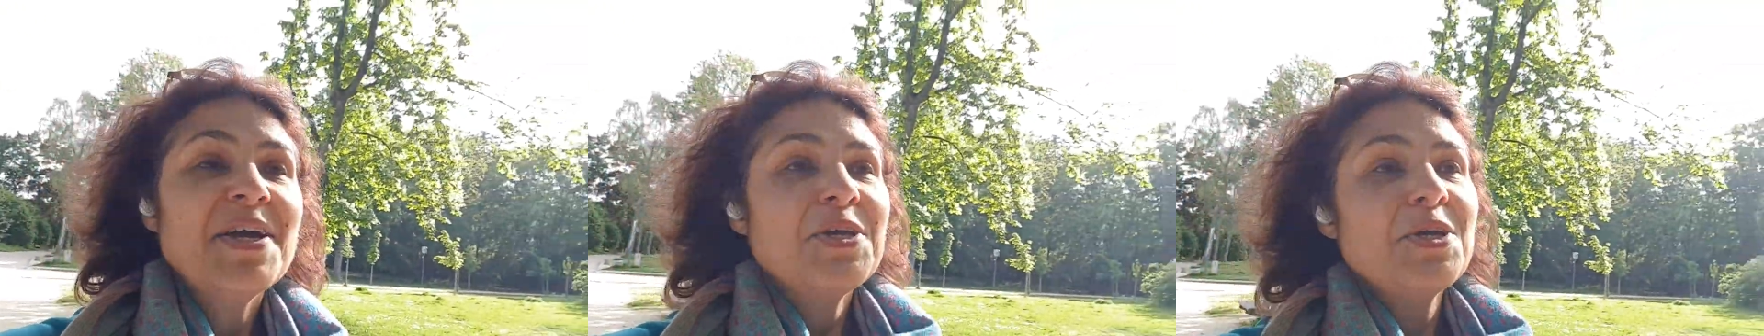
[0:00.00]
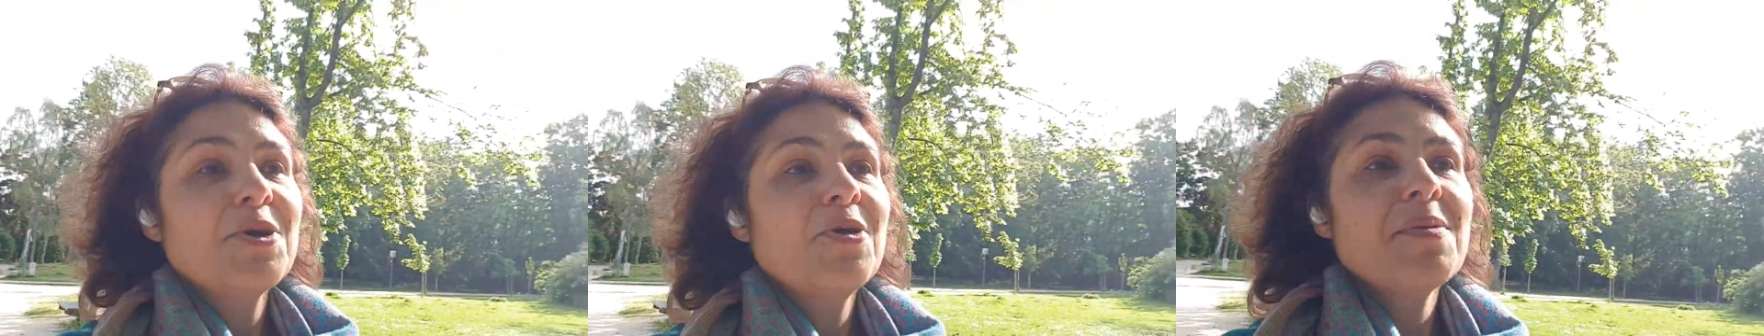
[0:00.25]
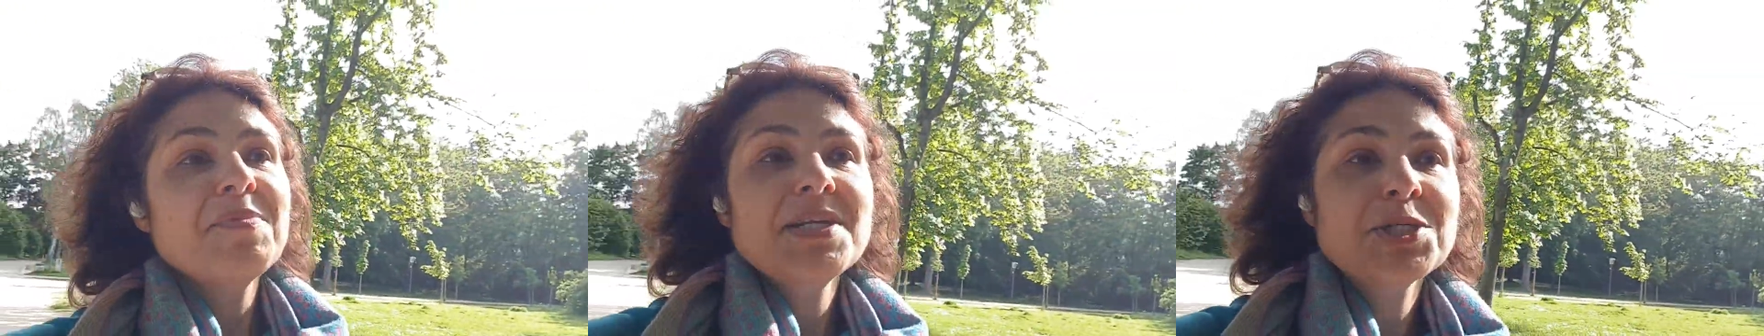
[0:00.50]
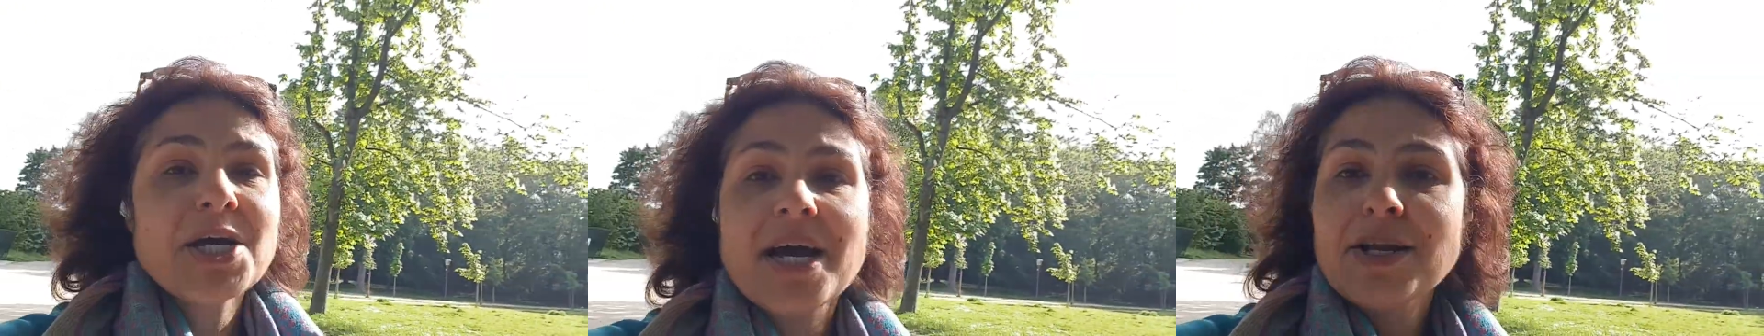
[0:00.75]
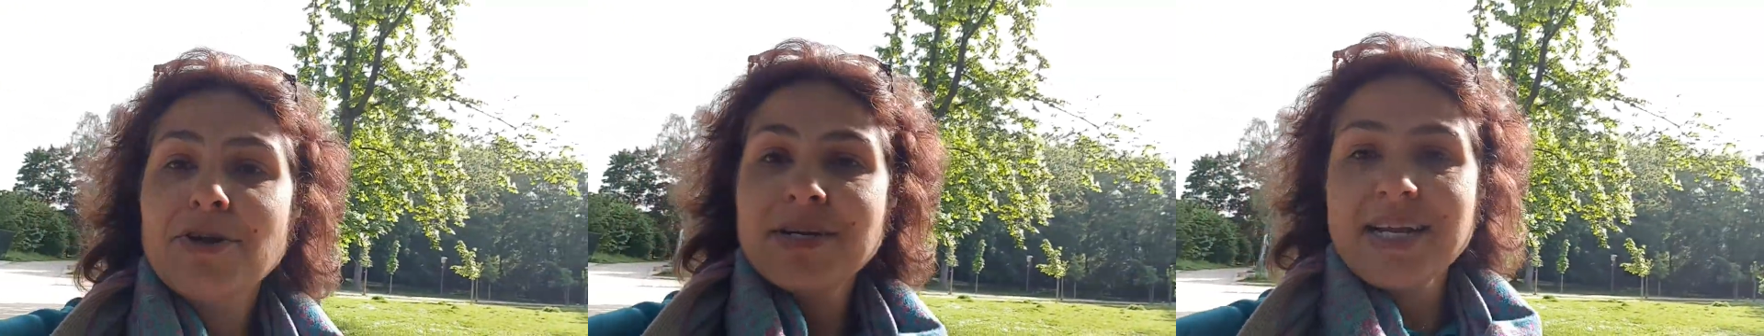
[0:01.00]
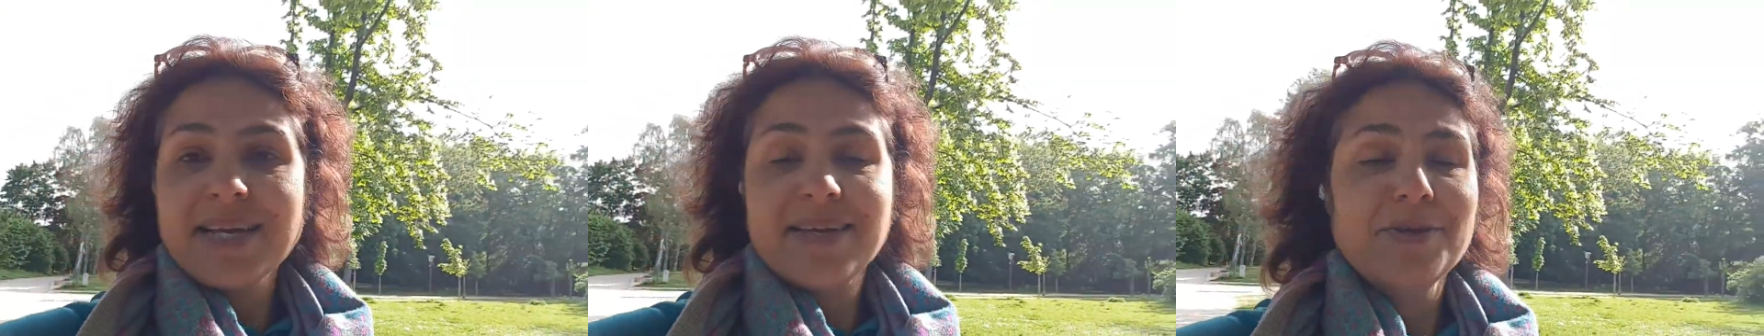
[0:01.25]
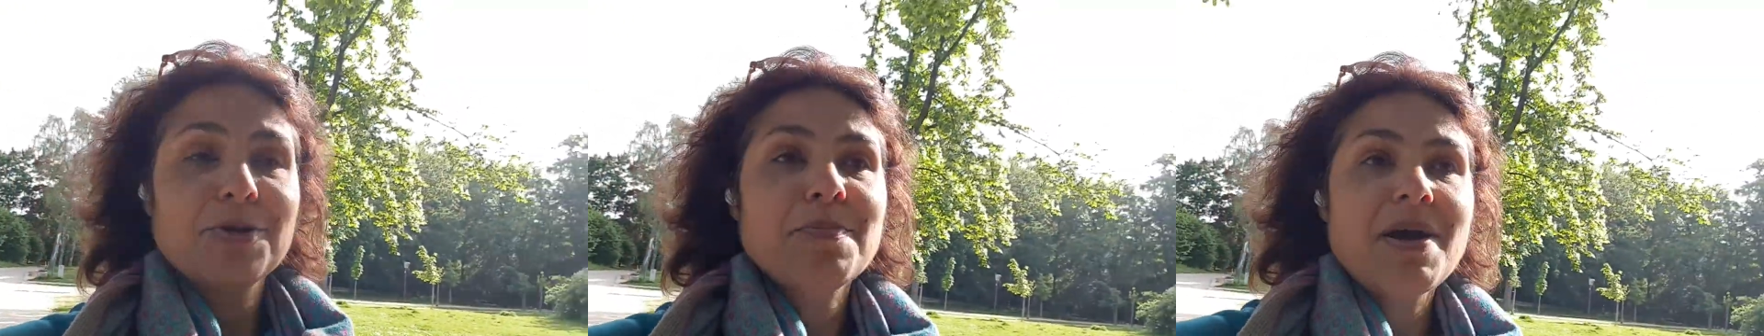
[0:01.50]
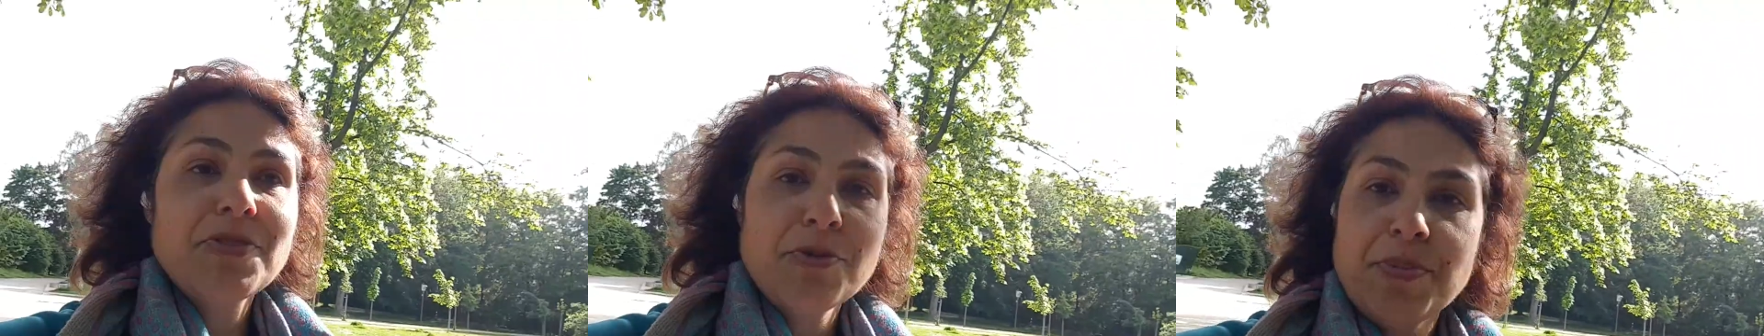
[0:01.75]
You know, I mean, Chandler, like, you know,
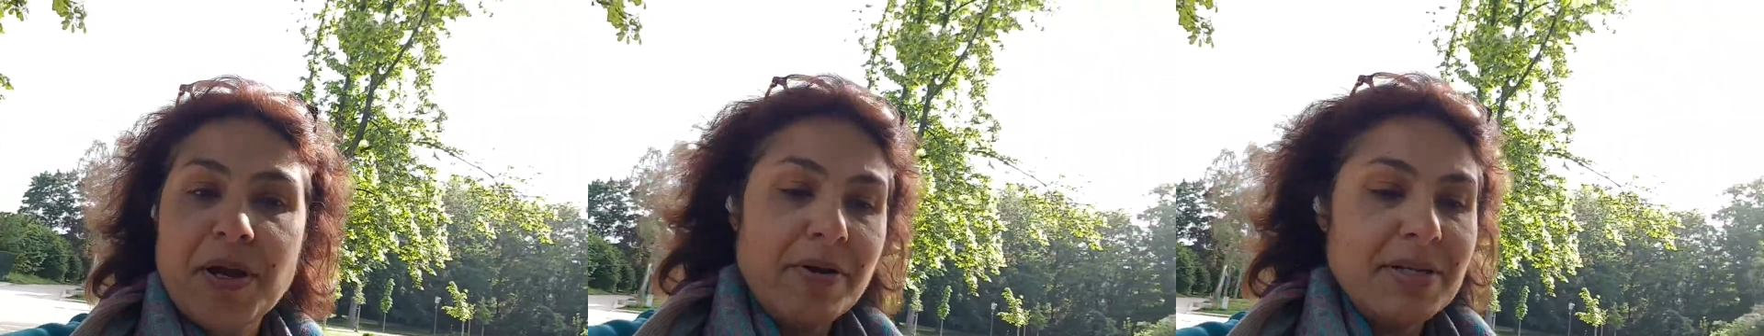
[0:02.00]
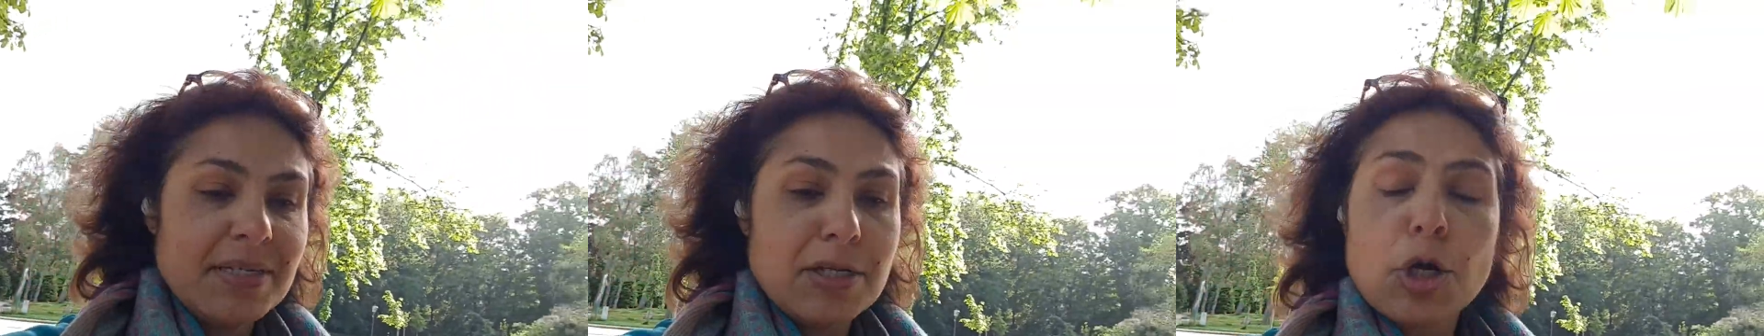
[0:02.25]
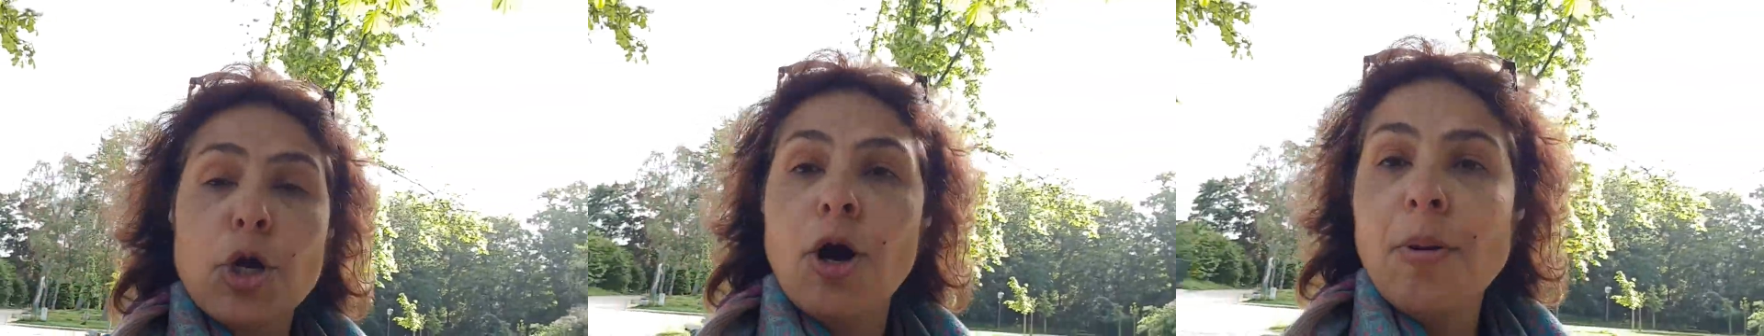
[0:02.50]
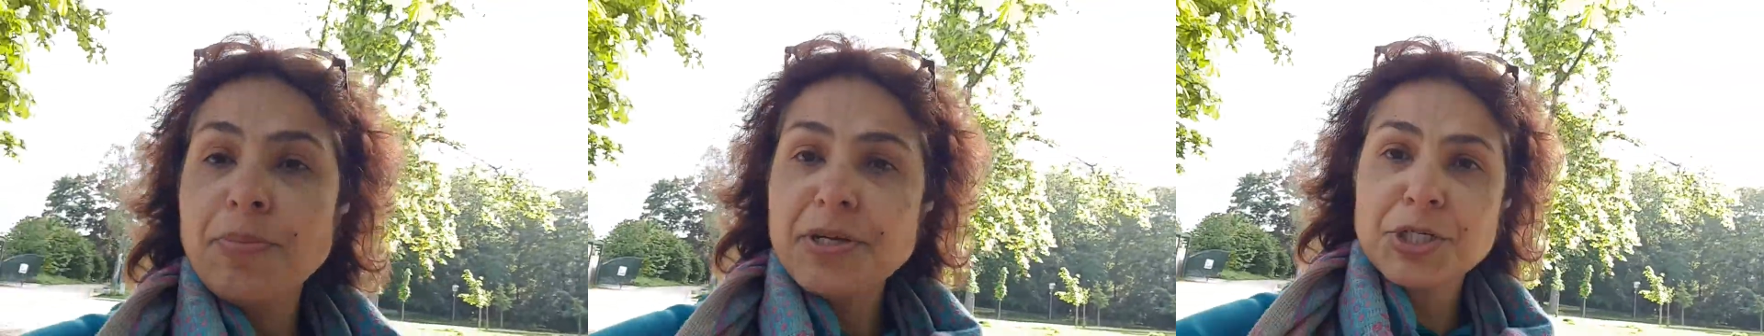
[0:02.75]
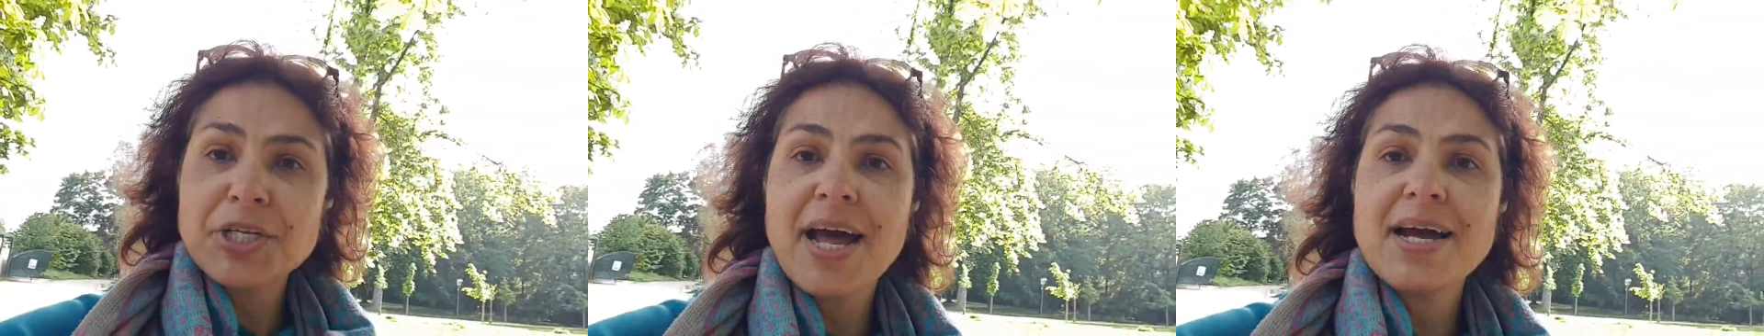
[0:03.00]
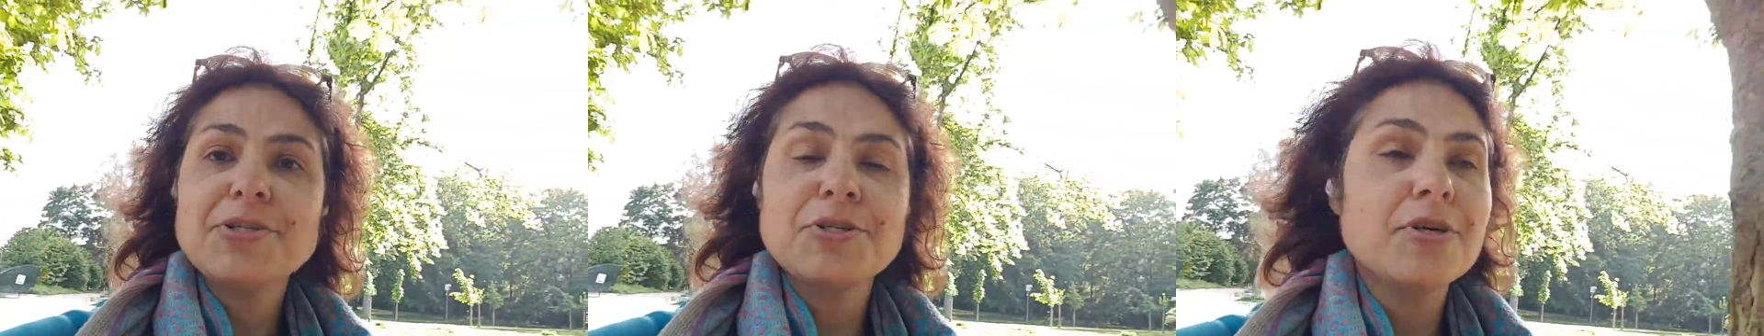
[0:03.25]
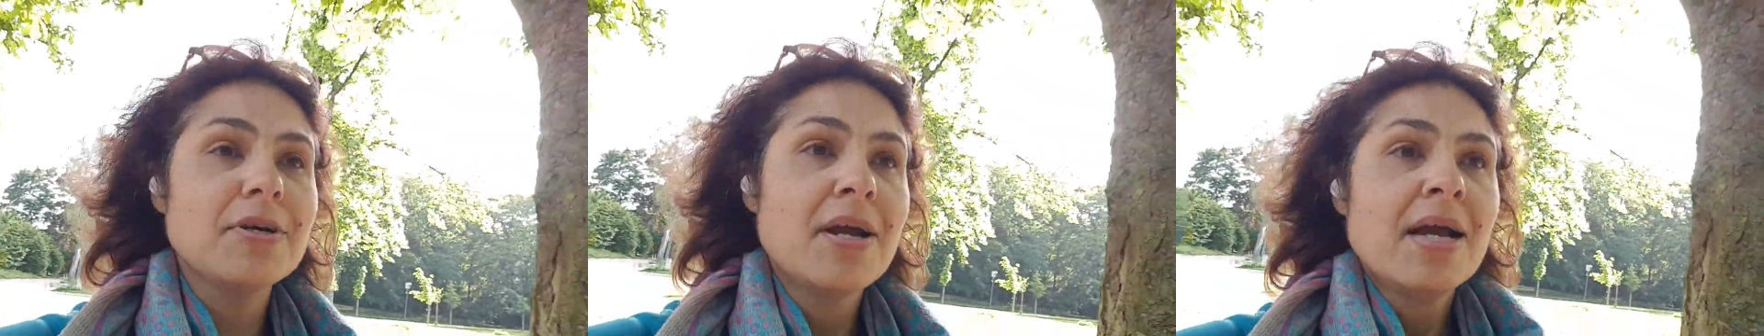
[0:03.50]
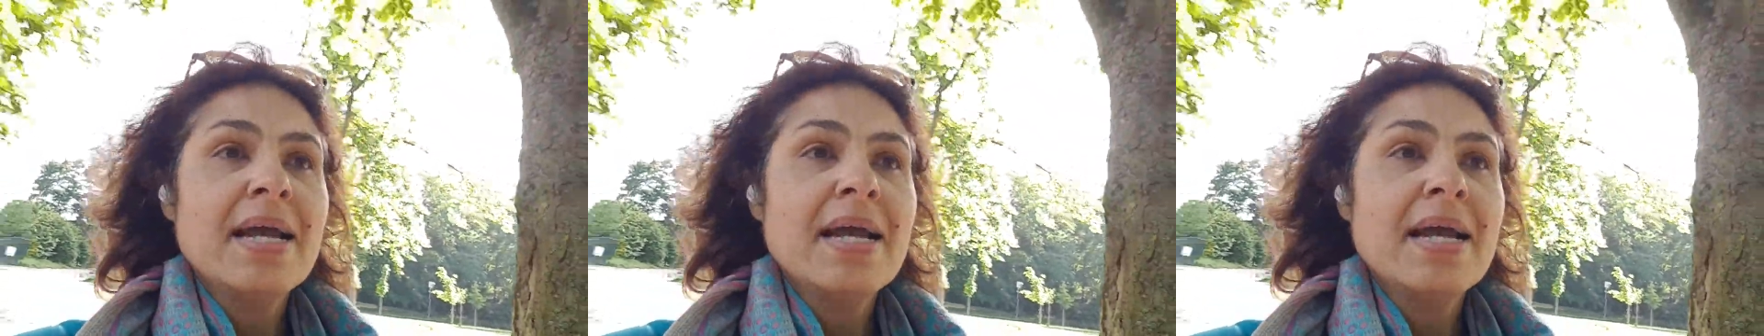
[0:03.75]
Matthew Perry is an accomplished actor.